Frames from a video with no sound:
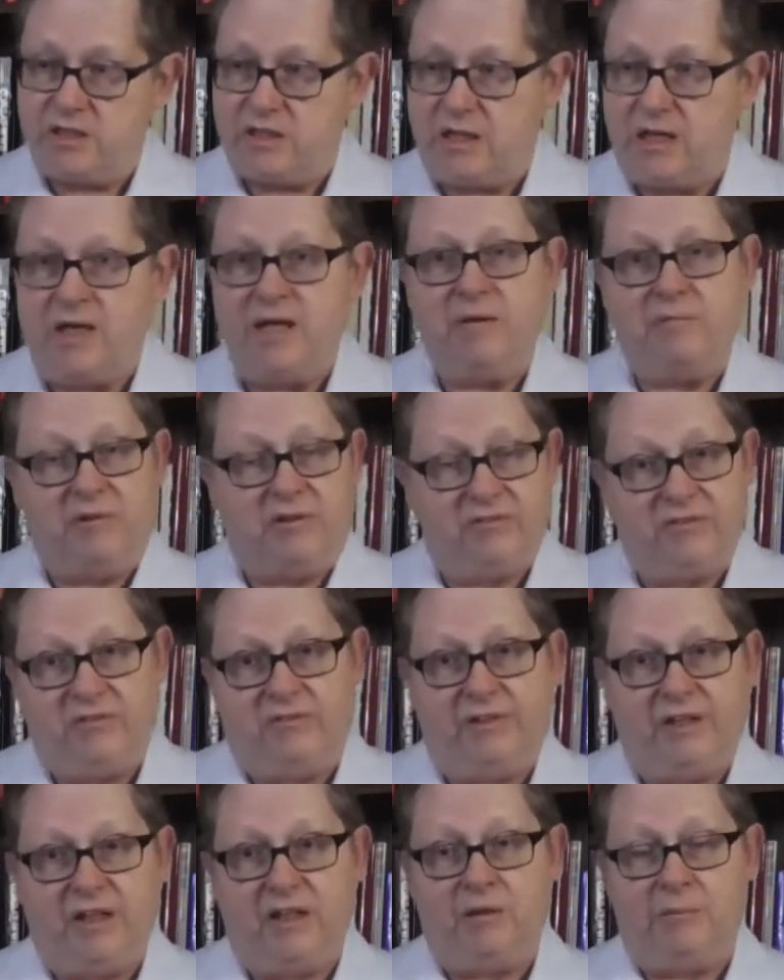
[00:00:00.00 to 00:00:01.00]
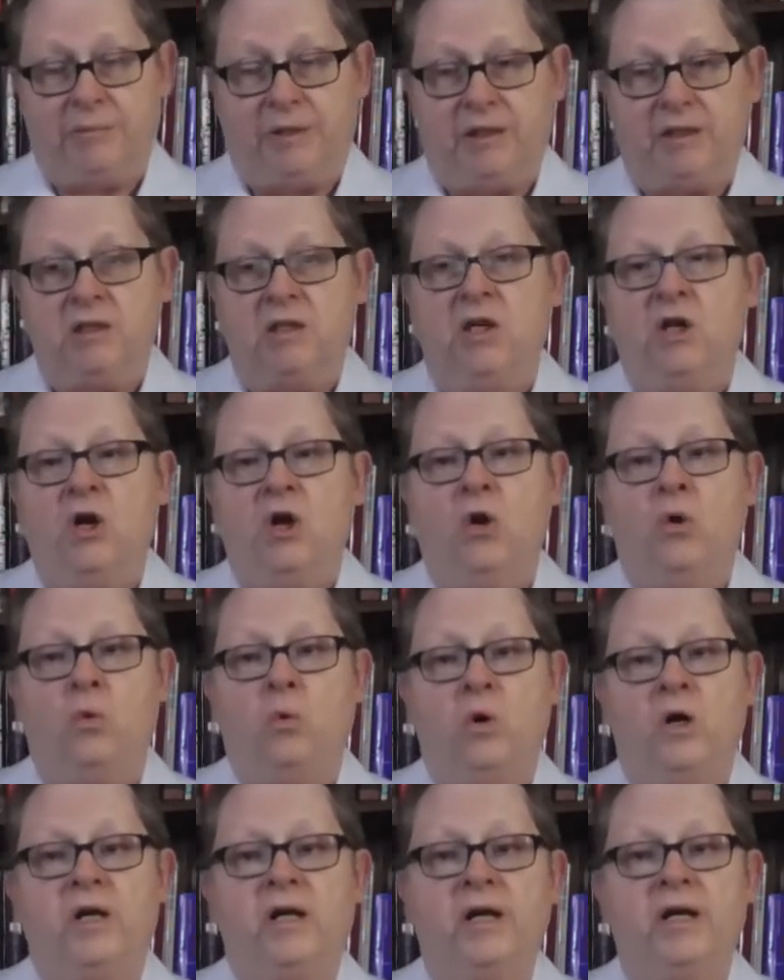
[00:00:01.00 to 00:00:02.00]
time of development
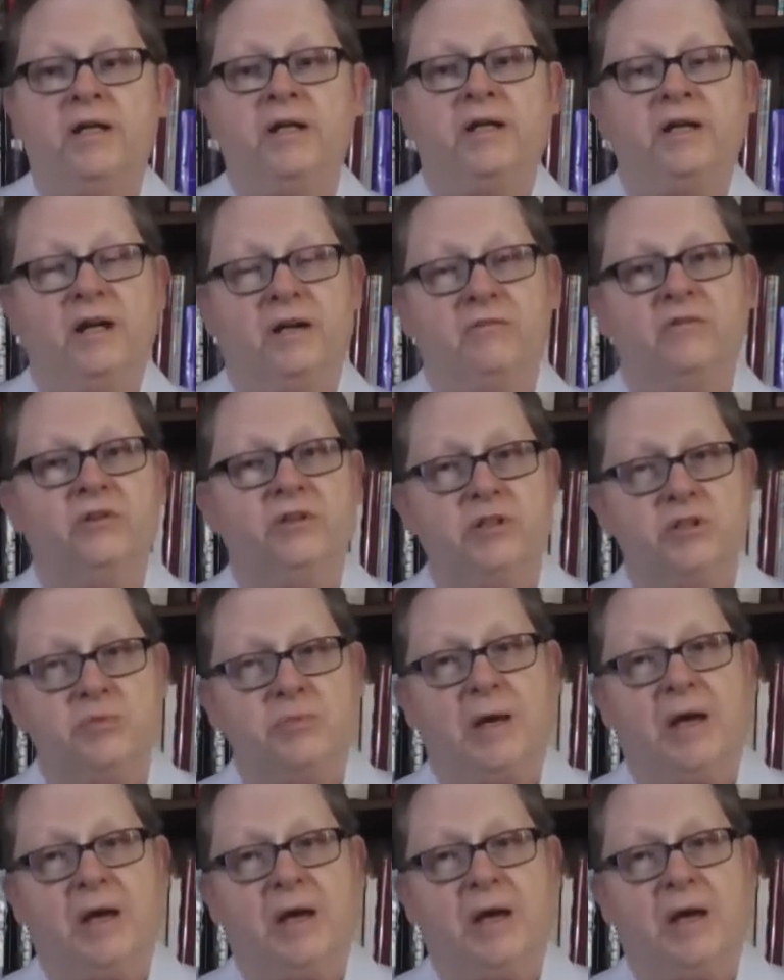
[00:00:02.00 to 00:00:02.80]
what kind of governance